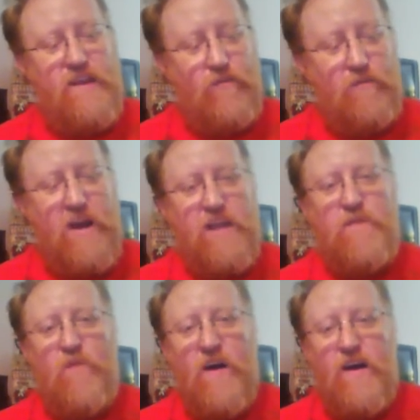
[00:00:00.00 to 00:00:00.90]
and
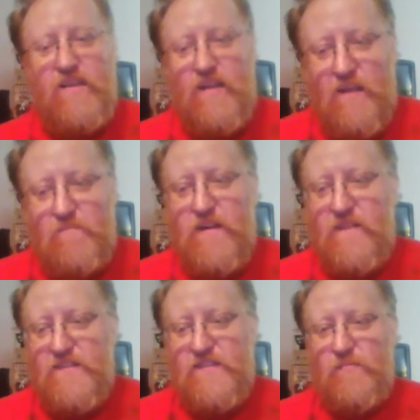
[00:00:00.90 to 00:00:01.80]
remind me why I've
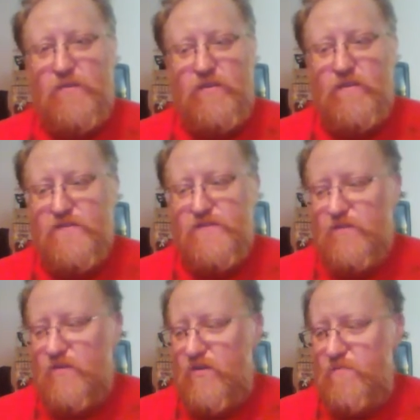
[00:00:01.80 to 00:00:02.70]
been in this community for
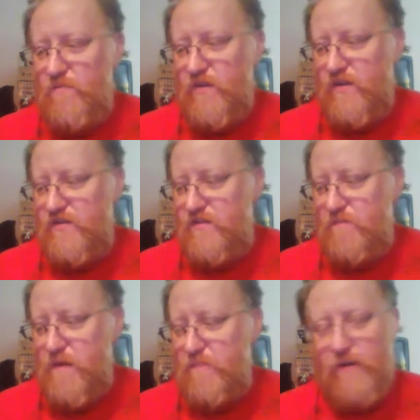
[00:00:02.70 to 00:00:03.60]
so long,
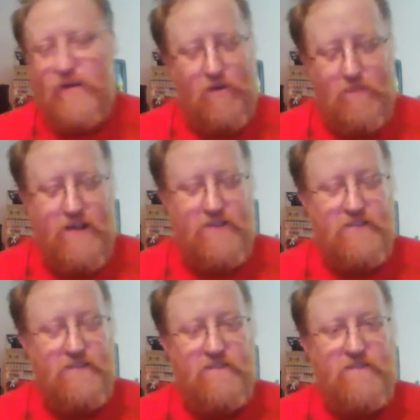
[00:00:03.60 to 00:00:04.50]
because the people here are
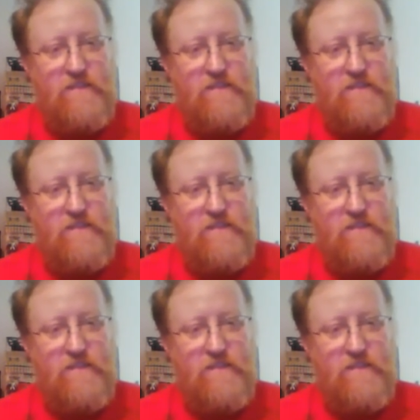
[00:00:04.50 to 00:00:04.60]
amazing.